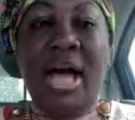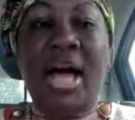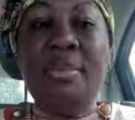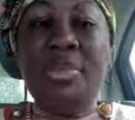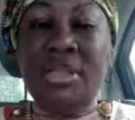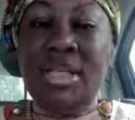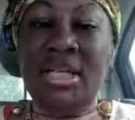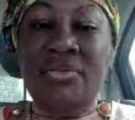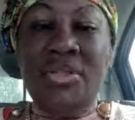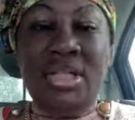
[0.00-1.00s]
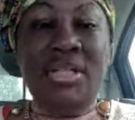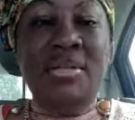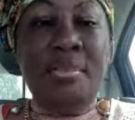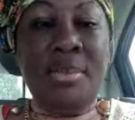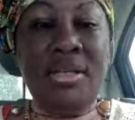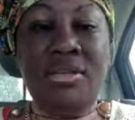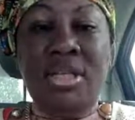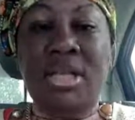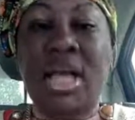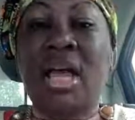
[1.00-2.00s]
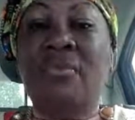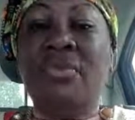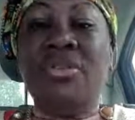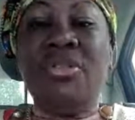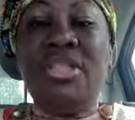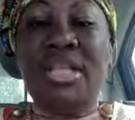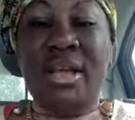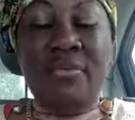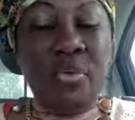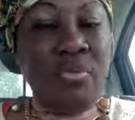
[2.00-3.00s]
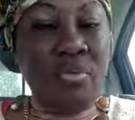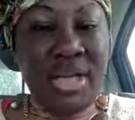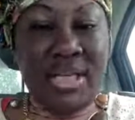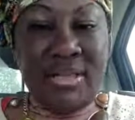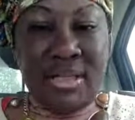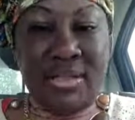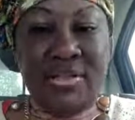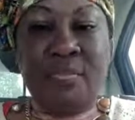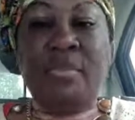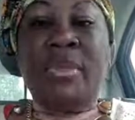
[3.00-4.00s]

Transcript: I believe she's mentioned for several reasons.